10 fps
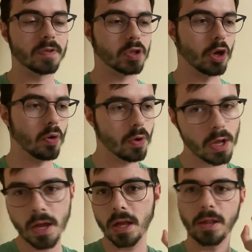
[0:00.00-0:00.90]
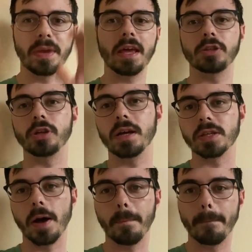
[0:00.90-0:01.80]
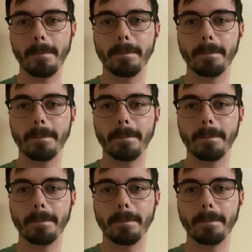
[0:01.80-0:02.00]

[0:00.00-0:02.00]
so let me catch you guys up.